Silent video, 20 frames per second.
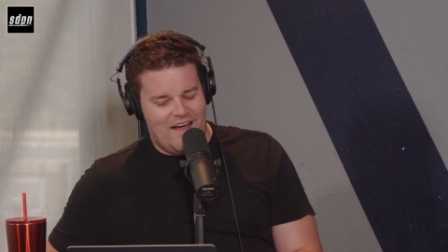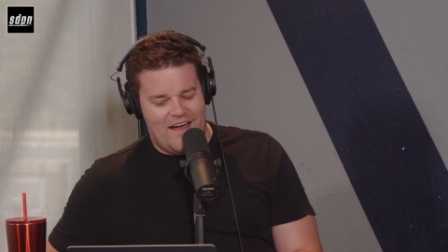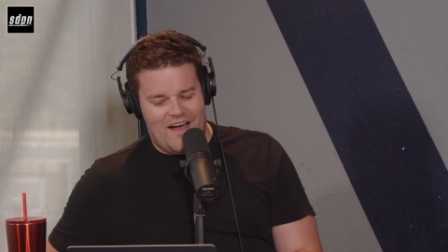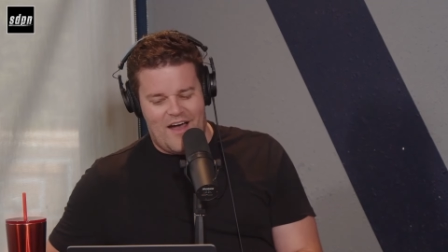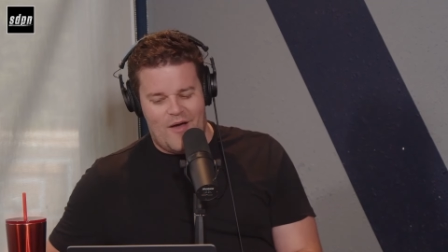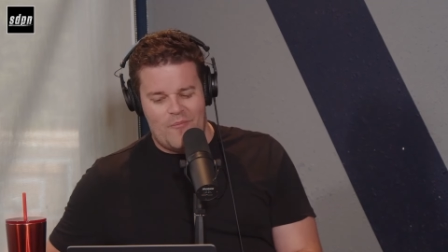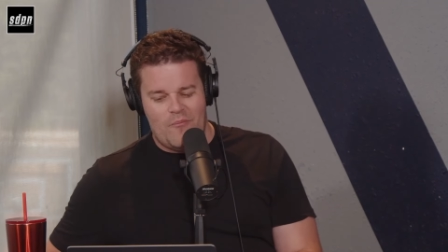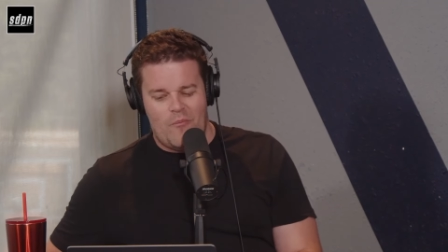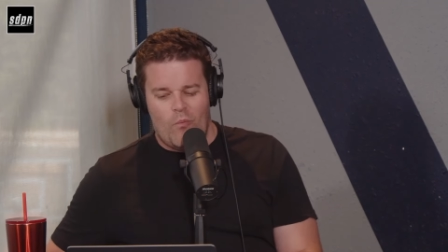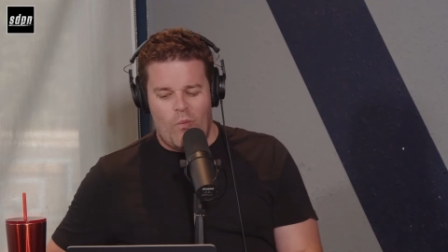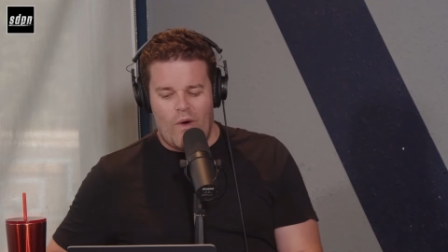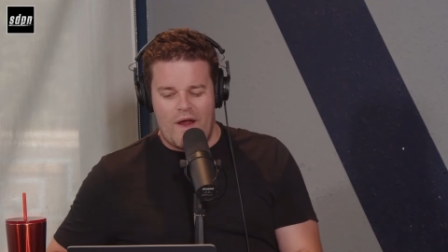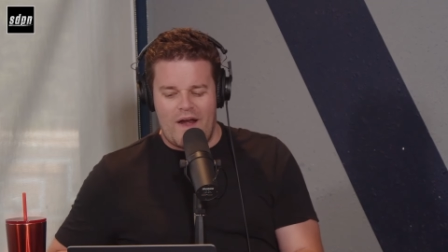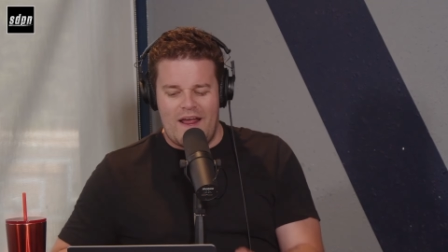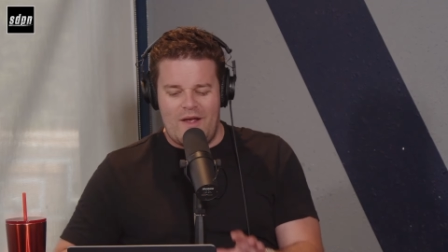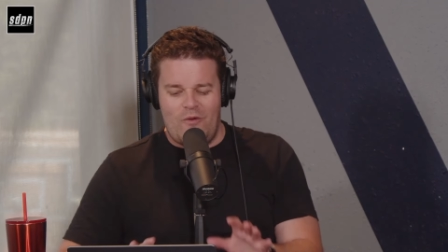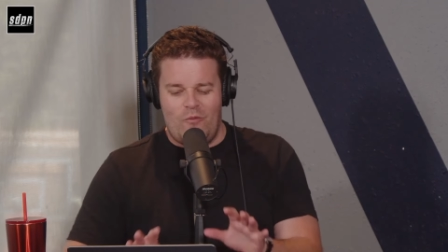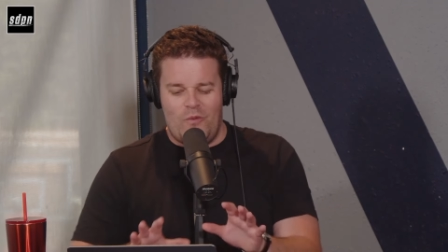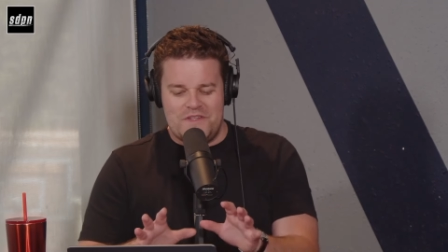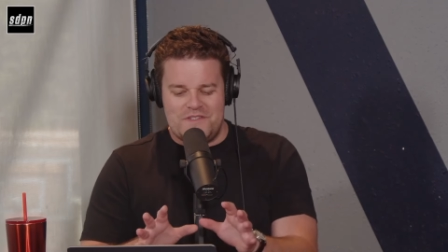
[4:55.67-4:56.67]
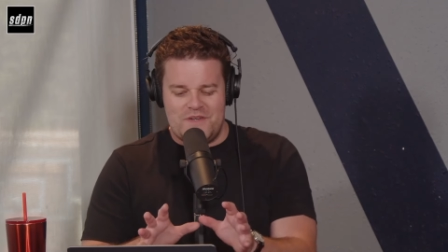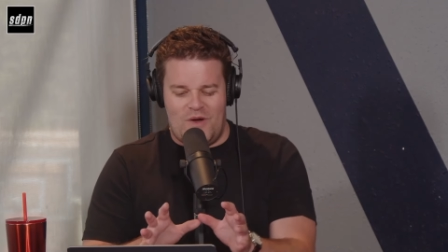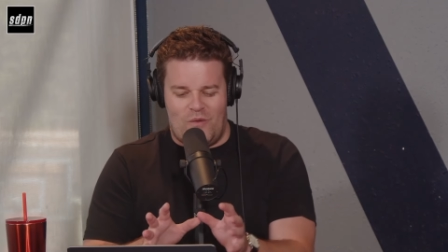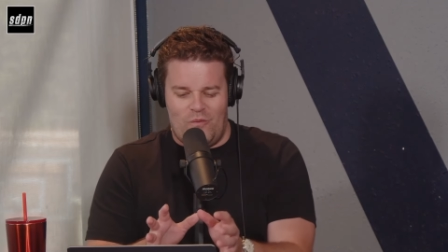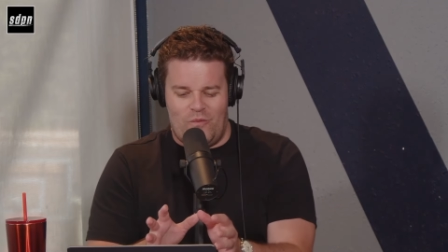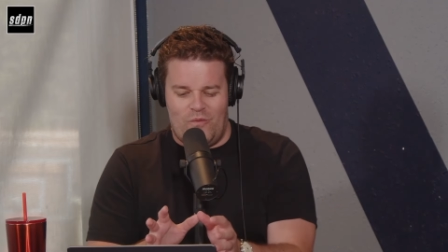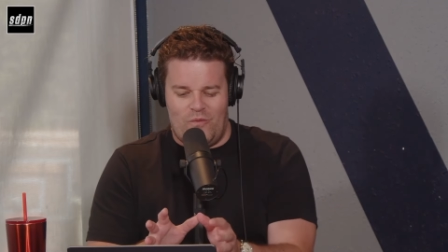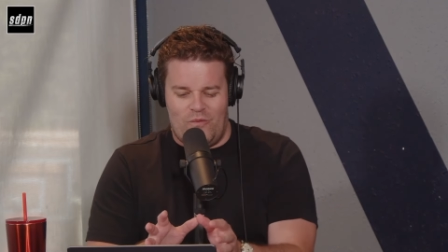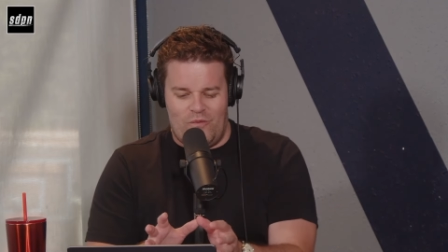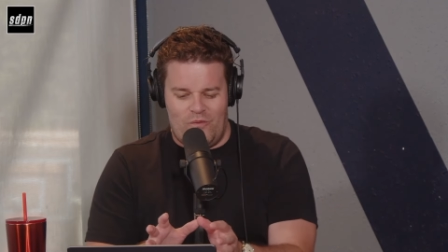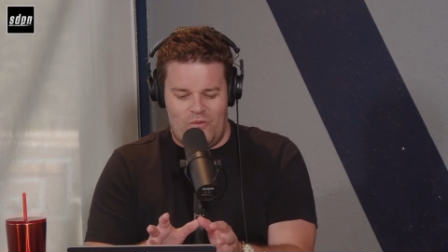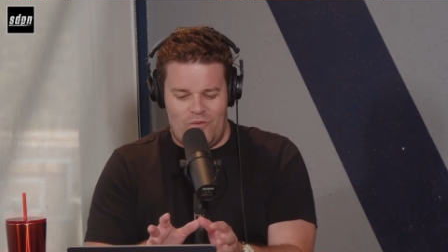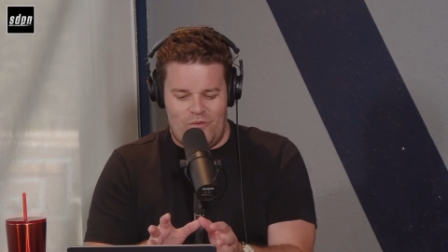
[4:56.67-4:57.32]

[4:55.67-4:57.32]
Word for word: We don't think